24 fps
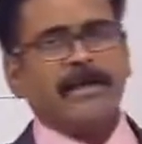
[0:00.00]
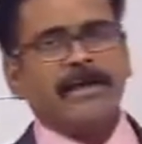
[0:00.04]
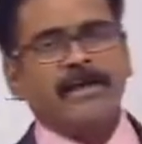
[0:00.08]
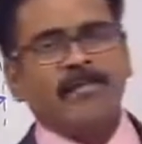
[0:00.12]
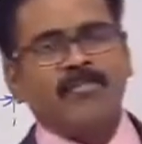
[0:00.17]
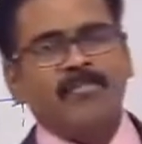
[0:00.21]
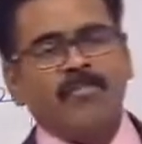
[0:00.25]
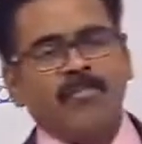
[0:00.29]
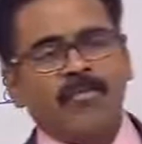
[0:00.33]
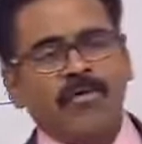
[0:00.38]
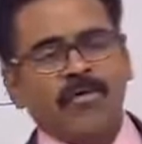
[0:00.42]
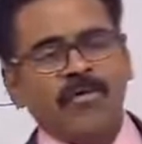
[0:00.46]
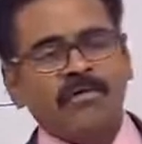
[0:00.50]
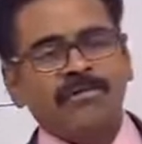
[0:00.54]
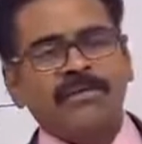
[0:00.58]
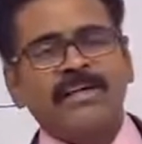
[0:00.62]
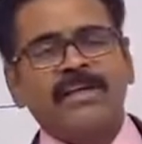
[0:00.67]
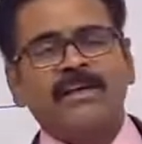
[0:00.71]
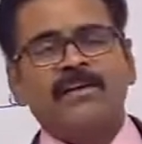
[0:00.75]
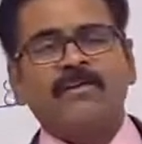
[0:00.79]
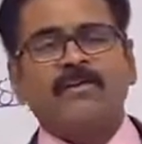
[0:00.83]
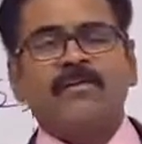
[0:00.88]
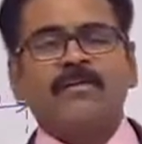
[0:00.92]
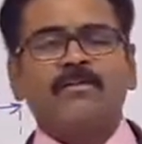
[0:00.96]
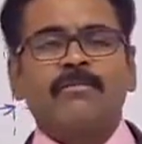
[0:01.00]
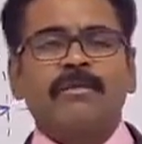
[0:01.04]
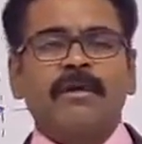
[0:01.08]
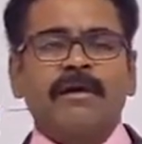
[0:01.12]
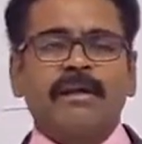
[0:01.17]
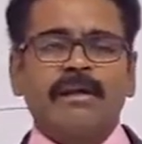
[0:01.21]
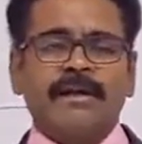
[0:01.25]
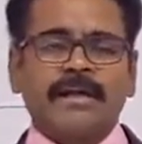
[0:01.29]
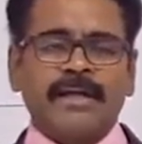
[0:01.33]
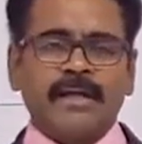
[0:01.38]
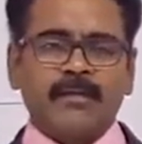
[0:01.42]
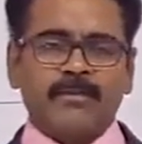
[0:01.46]
more the load
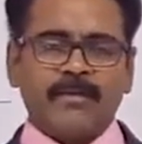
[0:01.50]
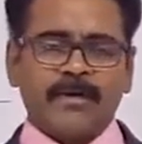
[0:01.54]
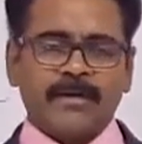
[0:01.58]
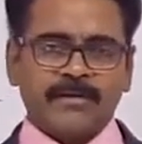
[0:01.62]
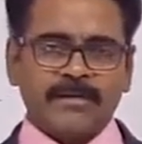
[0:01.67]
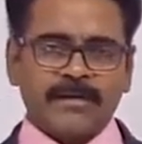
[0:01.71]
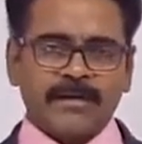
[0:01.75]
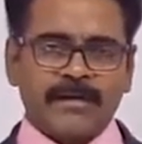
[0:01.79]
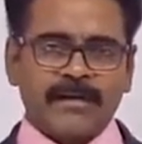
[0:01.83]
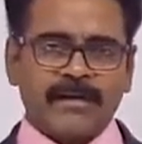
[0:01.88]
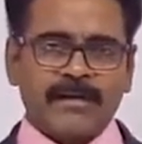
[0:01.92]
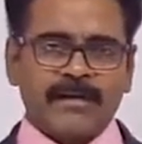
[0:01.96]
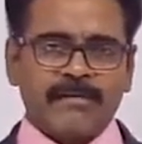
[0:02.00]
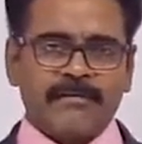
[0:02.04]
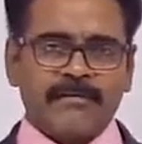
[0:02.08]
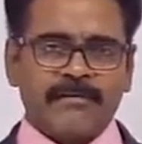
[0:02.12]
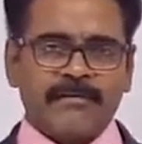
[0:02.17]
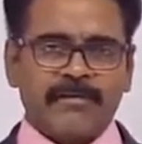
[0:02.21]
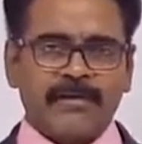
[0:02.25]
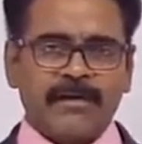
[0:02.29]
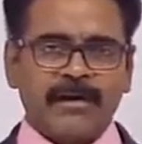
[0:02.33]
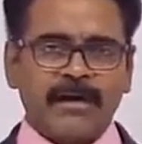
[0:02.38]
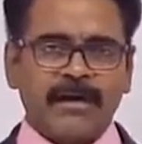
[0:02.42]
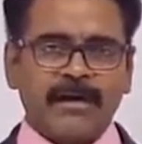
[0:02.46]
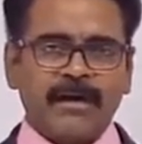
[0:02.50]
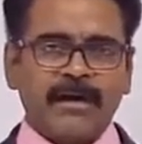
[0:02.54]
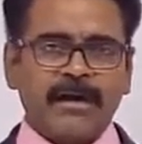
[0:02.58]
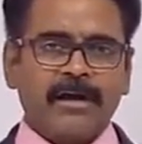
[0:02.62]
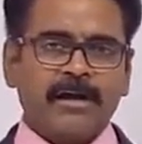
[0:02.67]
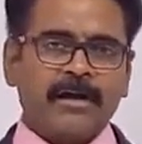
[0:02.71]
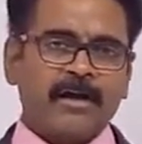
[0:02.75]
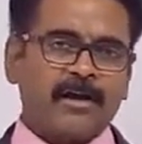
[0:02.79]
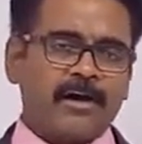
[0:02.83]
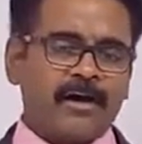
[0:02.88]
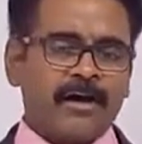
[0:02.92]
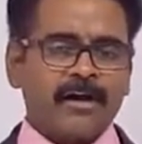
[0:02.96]
bearing capacity of
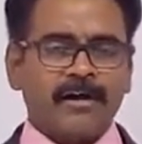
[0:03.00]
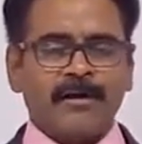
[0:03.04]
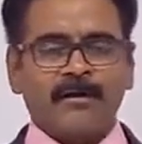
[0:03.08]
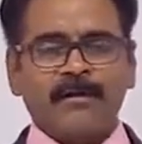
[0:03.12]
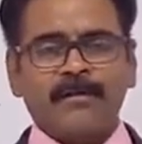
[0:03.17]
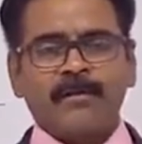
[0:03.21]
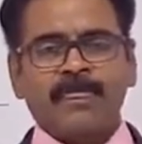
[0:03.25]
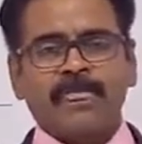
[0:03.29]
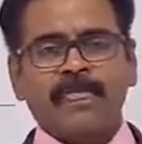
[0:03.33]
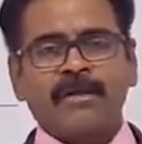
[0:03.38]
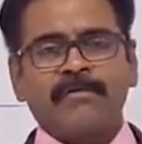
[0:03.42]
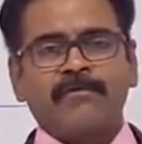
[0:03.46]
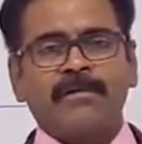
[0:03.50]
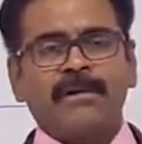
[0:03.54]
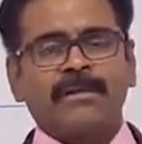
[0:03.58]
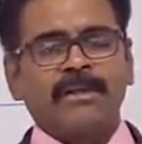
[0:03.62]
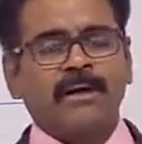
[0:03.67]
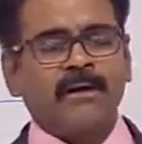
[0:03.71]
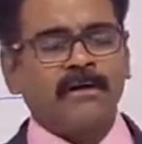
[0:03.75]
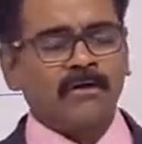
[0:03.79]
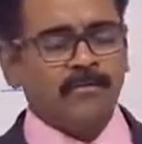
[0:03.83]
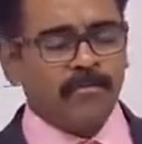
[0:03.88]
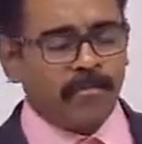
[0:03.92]
column without